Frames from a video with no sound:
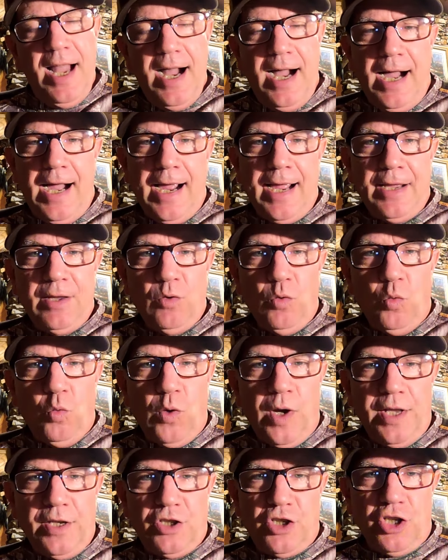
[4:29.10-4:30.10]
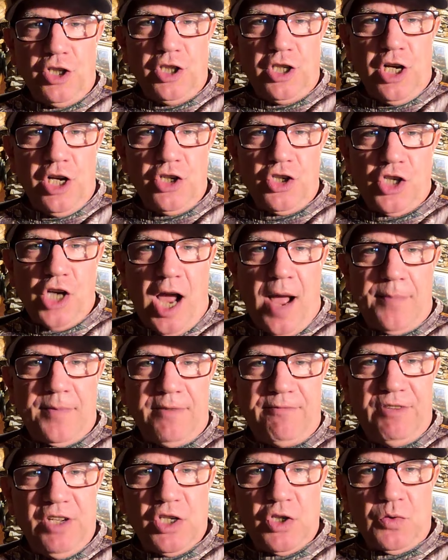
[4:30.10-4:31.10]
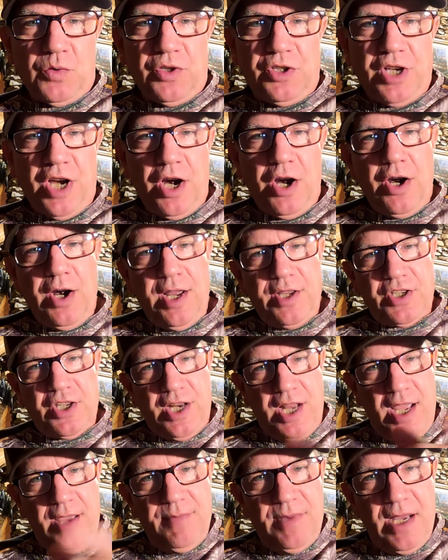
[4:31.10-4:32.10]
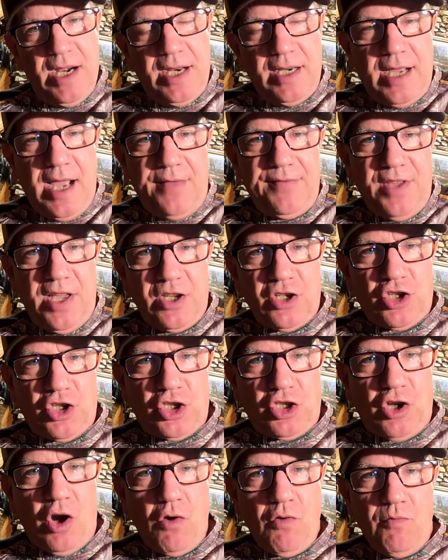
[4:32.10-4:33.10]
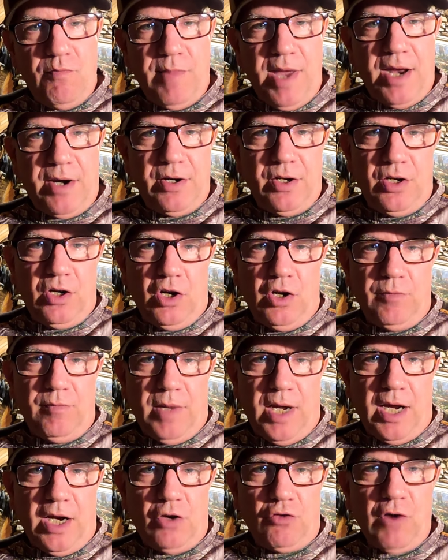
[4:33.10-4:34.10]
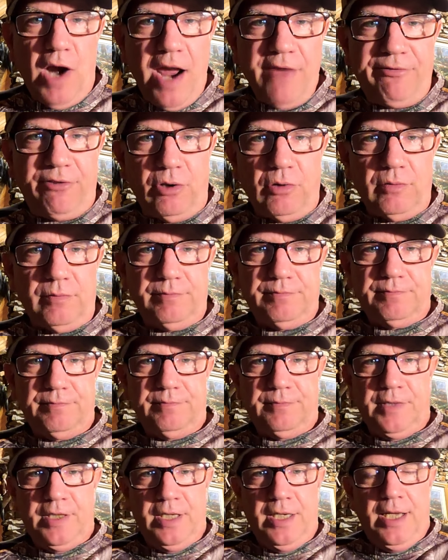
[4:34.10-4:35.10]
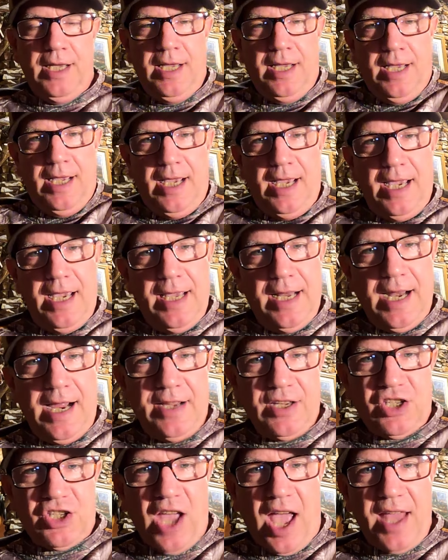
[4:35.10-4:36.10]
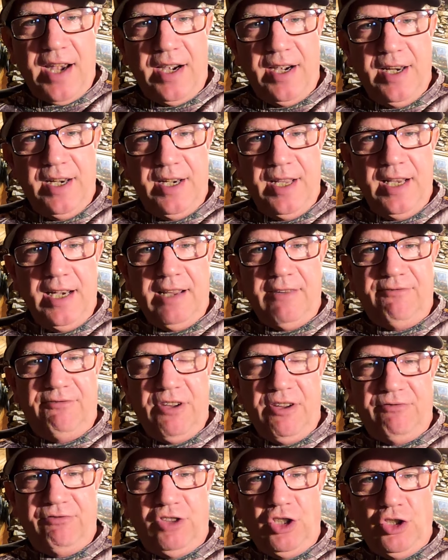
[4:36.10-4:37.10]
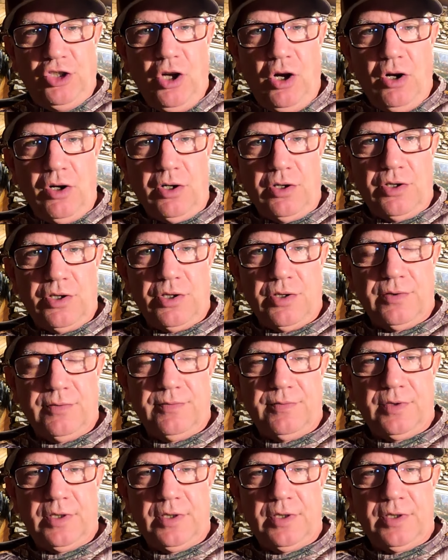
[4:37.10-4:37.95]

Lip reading: I went to the gun shop to visit with Darren. I said, "Hey, man, I got that scope mounted on my rifle." And I sighted it in at 50 yards.